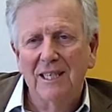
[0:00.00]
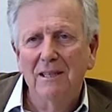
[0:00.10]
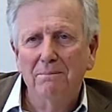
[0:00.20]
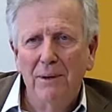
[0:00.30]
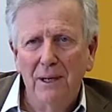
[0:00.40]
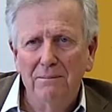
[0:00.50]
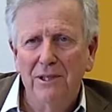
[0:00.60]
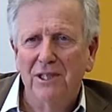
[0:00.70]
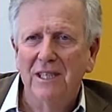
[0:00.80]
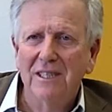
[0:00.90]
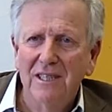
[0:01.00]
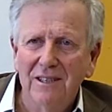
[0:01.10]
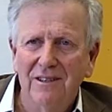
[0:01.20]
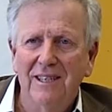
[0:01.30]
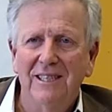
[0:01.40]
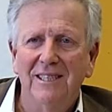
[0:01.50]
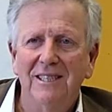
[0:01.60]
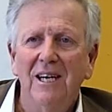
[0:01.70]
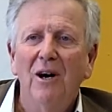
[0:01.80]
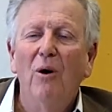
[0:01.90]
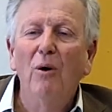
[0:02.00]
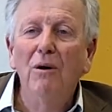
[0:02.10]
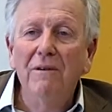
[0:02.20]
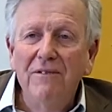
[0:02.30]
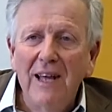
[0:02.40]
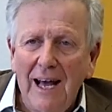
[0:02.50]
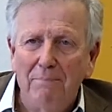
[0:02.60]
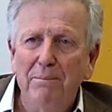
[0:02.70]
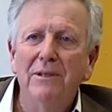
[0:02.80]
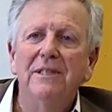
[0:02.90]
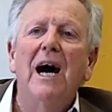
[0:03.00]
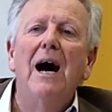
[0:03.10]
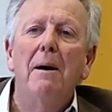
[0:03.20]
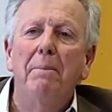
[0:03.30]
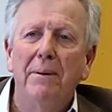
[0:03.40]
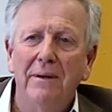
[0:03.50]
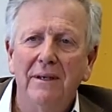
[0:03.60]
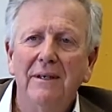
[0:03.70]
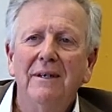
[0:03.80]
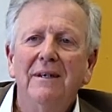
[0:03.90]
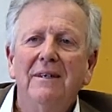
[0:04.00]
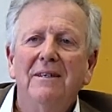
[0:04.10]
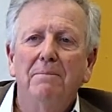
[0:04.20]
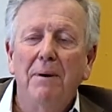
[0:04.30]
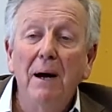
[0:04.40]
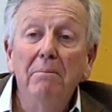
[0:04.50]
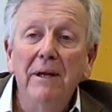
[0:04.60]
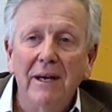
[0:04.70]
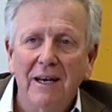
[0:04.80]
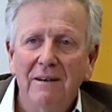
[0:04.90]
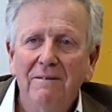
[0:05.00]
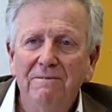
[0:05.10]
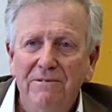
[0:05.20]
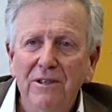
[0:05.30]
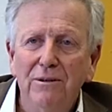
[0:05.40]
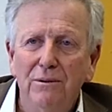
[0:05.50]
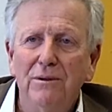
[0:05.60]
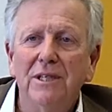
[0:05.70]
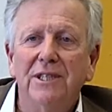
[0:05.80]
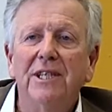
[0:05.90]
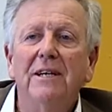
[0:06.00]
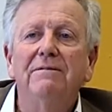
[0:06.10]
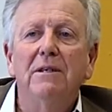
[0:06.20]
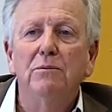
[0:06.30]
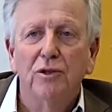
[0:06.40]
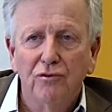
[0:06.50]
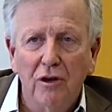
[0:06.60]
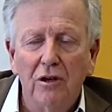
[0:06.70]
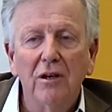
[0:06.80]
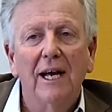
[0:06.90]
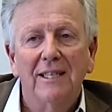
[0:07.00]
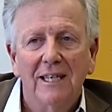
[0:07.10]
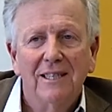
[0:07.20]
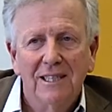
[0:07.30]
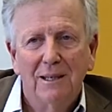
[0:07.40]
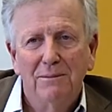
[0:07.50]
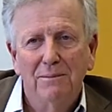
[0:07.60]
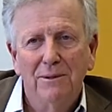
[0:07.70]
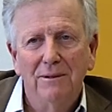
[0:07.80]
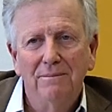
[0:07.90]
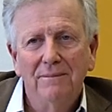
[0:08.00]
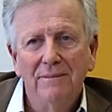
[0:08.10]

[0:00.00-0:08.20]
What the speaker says: getting them published and circulated. All of that built up the public view that slavery was wrong and unacceptable.